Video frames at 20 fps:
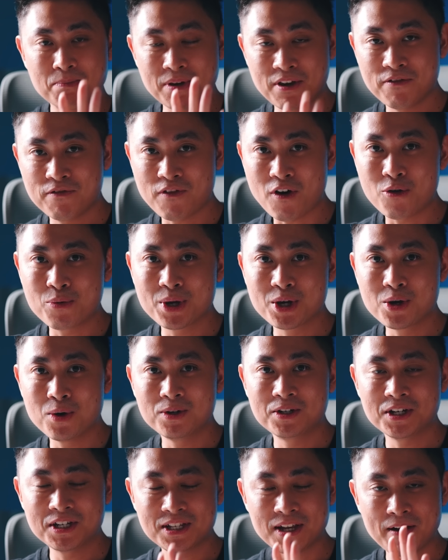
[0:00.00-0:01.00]
Before we
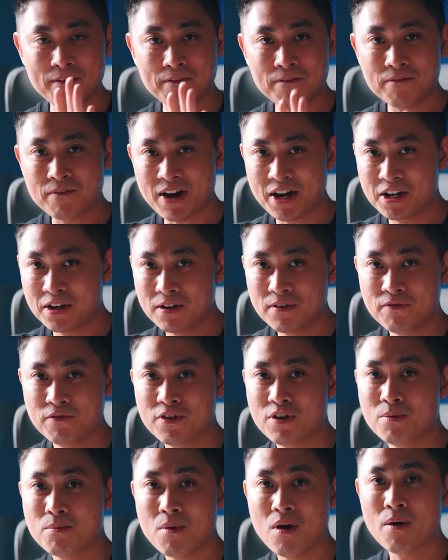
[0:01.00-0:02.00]
go, just a final
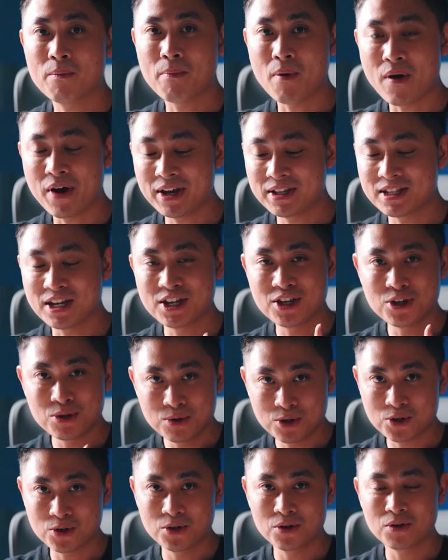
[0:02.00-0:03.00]
few more points that
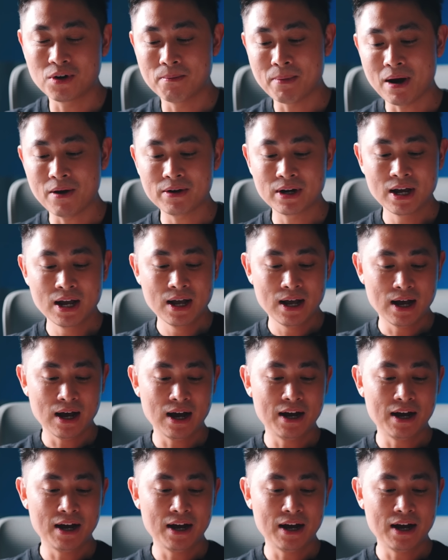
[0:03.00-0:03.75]
you should know about.